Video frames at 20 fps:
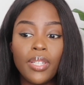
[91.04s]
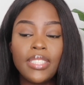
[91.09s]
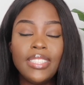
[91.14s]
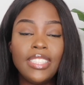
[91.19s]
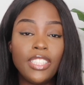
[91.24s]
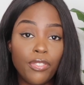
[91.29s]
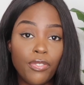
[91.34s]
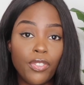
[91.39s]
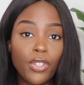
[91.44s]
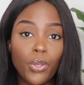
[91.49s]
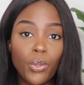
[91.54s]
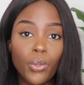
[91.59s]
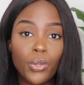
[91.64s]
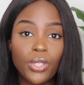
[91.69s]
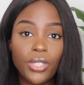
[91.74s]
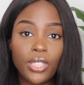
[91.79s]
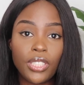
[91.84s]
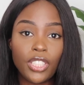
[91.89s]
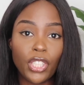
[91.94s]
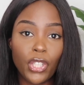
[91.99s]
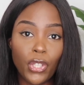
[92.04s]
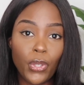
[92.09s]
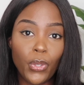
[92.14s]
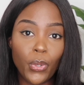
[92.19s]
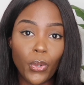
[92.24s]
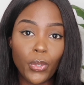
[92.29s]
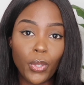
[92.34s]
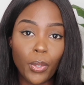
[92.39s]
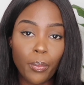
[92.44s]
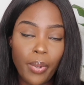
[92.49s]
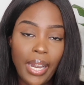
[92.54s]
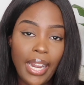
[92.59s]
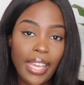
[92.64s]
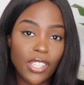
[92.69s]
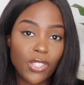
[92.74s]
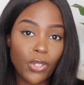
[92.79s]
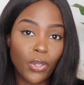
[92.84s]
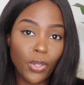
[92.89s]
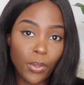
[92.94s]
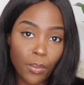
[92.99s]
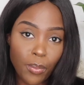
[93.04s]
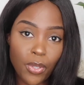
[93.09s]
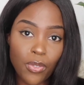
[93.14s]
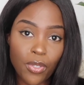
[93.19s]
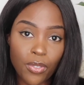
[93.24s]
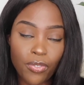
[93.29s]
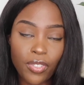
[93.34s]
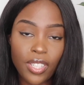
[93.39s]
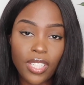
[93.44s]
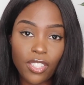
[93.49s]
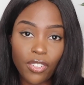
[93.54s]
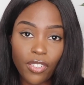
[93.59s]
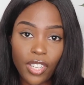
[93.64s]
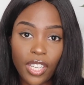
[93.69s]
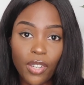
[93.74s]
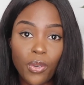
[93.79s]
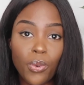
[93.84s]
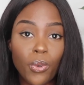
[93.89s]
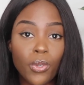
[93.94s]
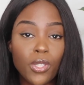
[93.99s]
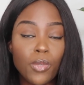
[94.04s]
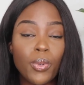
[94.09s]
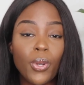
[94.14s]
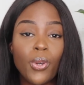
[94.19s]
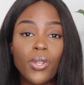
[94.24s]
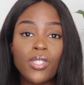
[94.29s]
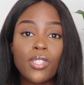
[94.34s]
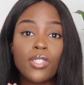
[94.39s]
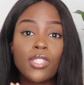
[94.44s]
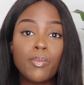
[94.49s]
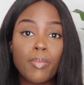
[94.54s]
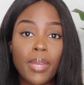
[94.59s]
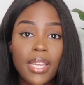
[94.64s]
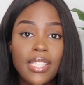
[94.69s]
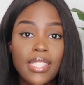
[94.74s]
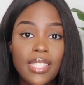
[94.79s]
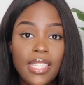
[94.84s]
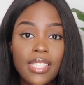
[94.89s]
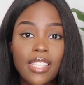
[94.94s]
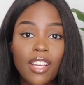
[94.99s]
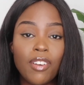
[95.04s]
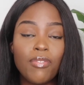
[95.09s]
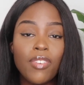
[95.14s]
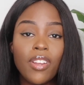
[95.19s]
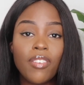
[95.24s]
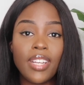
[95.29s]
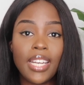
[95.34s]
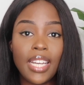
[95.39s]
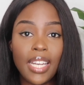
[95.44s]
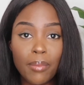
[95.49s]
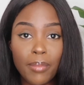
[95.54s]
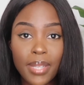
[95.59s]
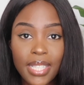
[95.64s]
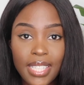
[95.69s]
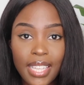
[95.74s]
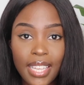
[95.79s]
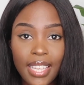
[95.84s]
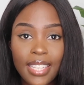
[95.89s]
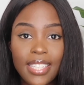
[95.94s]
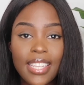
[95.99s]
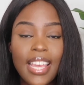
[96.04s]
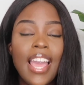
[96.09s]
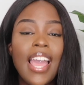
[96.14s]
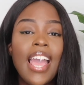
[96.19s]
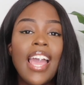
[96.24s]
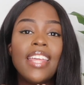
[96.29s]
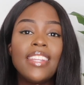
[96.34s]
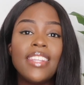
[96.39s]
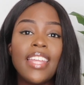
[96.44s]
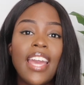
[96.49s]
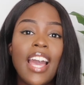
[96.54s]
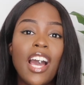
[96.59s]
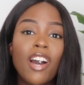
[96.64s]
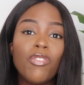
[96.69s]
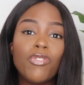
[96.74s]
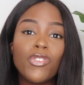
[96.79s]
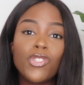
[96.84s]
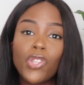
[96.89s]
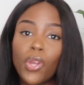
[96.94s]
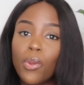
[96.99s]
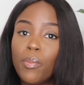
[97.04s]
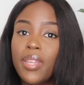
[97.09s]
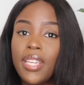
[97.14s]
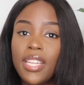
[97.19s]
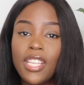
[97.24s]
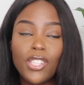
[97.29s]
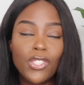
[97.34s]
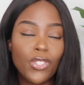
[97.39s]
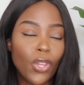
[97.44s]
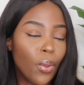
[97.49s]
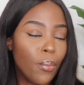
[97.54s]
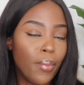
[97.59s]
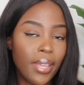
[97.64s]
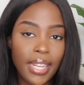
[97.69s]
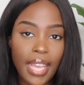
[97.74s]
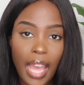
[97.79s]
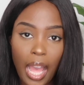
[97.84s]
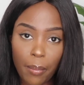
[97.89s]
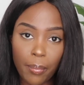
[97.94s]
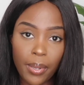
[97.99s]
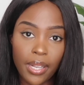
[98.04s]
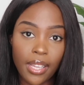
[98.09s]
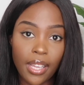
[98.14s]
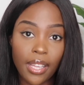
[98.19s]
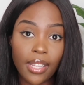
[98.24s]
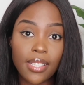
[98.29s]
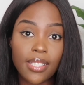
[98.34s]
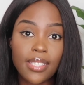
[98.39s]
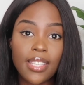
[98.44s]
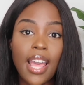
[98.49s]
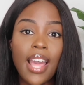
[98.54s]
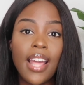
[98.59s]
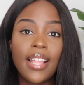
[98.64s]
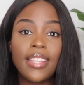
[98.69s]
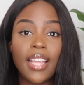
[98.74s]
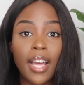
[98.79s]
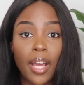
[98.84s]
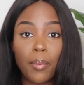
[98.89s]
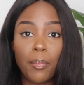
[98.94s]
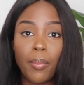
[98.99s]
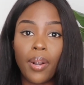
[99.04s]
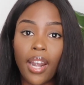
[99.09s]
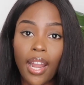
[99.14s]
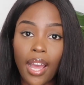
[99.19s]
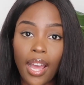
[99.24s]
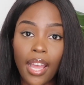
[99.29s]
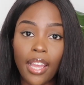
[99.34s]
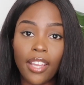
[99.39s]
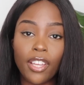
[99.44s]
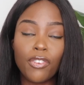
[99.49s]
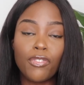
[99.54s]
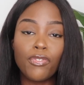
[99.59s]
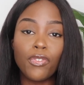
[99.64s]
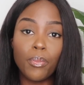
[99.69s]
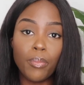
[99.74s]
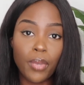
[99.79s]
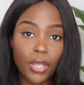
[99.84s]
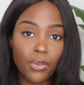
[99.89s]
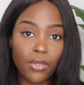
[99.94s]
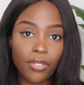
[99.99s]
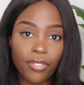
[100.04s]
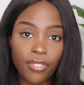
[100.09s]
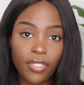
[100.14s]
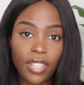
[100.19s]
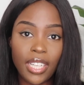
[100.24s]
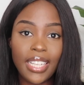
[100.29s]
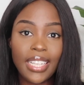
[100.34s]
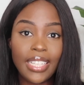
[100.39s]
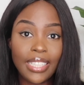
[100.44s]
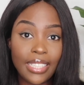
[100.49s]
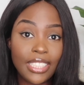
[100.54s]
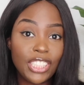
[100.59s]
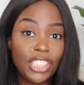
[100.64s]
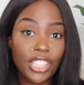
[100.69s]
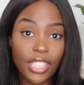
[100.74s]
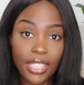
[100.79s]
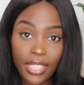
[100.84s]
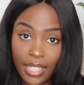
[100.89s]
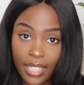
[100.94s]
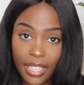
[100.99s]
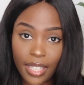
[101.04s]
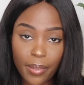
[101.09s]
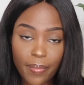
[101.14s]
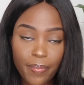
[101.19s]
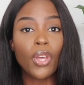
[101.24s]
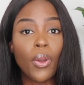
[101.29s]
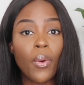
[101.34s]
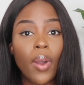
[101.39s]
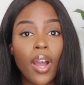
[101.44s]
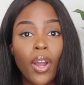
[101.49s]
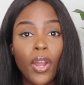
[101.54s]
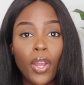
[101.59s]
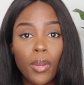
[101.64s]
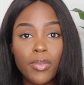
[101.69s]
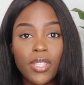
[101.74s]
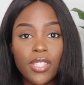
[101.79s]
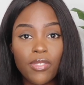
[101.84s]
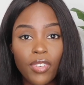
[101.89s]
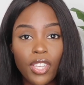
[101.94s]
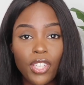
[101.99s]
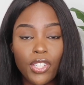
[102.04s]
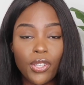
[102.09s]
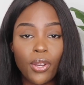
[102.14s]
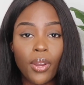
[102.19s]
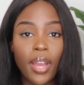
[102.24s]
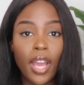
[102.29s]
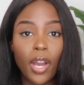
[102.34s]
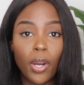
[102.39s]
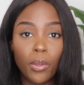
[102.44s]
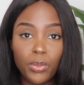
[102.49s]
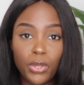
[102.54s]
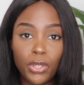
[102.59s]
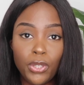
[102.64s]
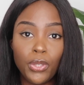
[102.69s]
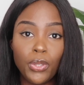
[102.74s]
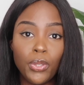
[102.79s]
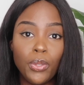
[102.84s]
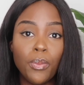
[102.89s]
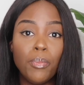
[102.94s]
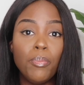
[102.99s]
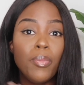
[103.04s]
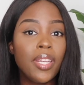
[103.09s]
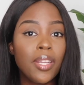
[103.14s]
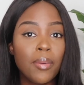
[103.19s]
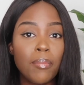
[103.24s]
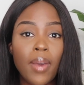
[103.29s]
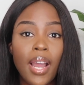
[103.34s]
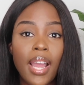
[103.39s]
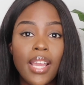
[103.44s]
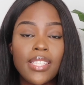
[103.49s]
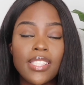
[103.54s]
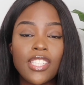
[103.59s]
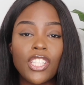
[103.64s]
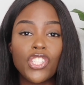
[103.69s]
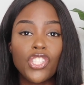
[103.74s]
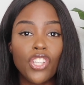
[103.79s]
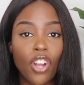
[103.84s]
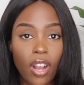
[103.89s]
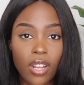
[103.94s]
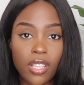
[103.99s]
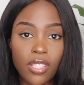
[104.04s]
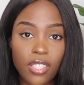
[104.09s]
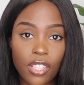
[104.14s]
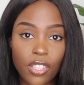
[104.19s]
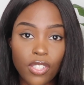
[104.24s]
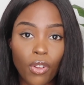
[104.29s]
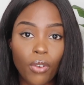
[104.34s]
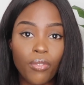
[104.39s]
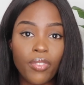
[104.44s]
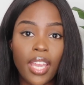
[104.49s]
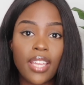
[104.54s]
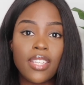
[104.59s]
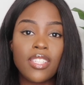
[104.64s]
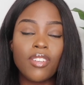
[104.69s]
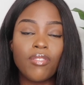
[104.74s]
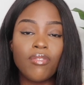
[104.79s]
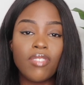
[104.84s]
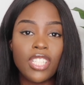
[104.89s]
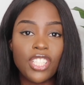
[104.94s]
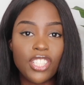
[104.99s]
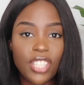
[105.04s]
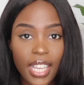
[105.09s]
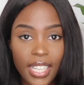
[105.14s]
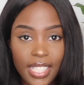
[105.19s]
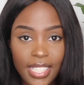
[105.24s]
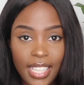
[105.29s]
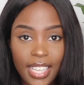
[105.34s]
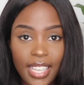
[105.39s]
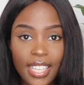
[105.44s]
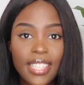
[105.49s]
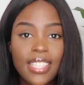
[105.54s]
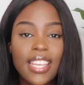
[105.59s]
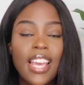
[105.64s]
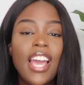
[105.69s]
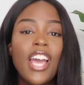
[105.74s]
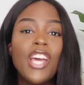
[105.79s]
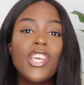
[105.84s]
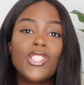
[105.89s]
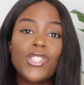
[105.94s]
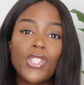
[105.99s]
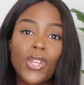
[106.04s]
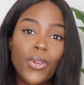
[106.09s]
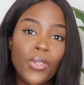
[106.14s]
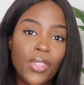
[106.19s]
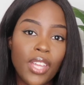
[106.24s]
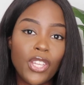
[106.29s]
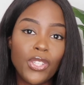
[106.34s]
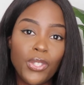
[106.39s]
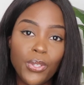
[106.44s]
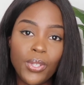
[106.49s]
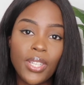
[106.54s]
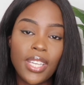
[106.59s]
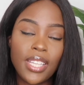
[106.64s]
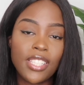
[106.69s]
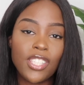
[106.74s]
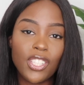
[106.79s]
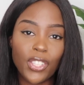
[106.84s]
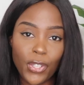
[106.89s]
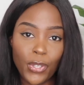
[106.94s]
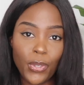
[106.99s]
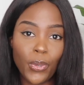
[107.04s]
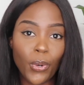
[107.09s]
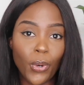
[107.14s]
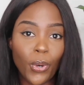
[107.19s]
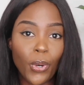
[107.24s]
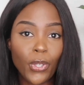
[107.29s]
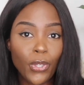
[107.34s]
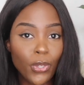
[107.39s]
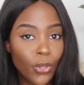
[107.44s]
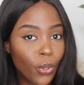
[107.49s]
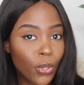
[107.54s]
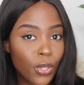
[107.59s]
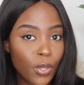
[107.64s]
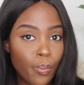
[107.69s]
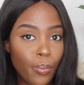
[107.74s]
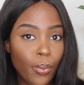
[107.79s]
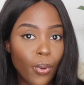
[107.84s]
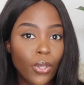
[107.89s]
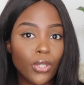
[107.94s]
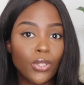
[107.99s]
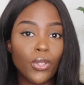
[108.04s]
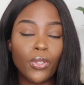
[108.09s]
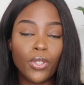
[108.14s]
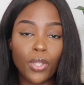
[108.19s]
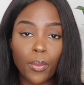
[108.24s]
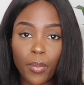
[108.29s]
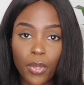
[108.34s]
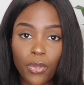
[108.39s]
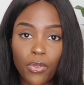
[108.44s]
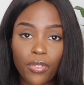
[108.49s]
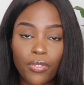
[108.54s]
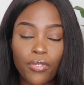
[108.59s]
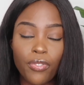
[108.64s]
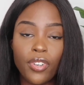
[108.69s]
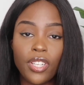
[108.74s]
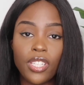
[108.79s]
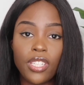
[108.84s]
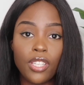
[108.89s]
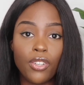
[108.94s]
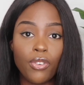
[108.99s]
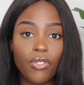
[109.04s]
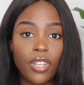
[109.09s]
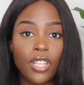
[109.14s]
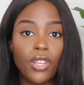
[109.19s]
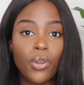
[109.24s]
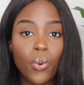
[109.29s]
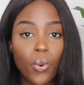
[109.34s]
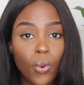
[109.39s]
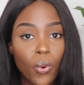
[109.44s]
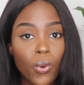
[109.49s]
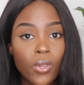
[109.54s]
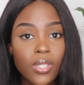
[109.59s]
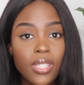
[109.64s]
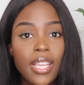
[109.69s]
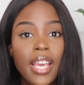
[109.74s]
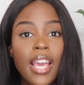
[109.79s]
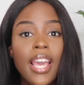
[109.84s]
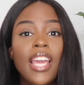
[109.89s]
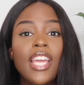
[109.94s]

difficult to secure your place on the midwifery degree course because the spaces are very limited and they have so many applicants that apply for midwifery each year. So I hope this video helps you minimize the chances of getting rejected so that you can secure your spot on the midwifery degree course.